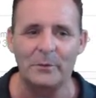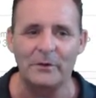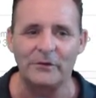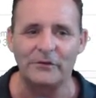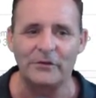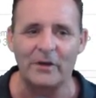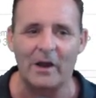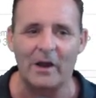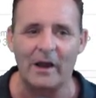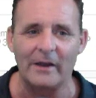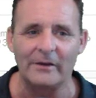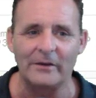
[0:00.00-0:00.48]

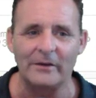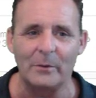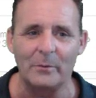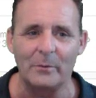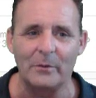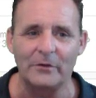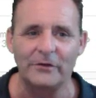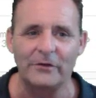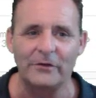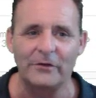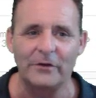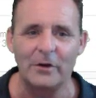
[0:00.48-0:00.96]
which I don't
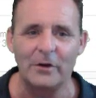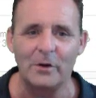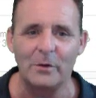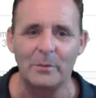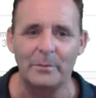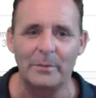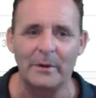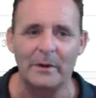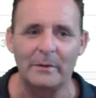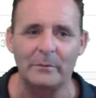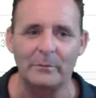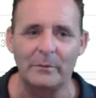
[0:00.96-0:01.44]
want to do,
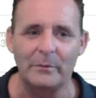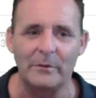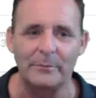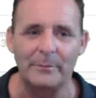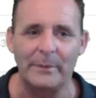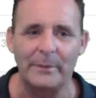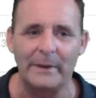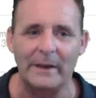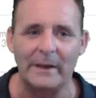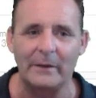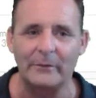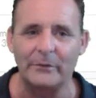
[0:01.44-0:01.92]
but
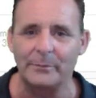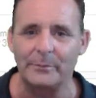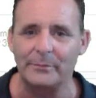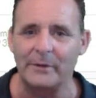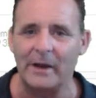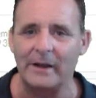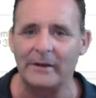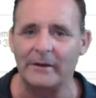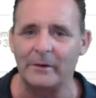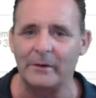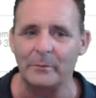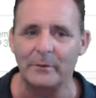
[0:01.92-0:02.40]
we've been able to
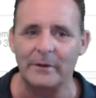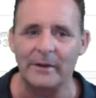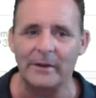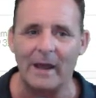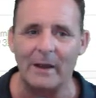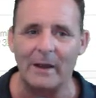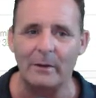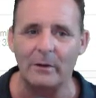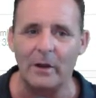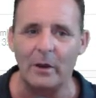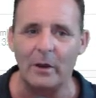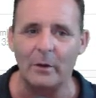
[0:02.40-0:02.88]
brand it with
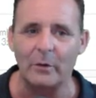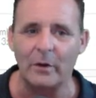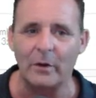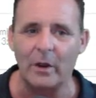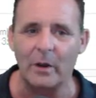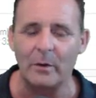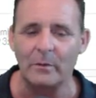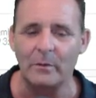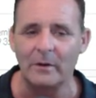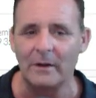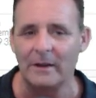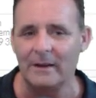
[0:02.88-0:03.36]
our
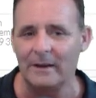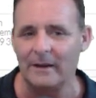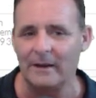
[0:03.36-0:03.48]
logo.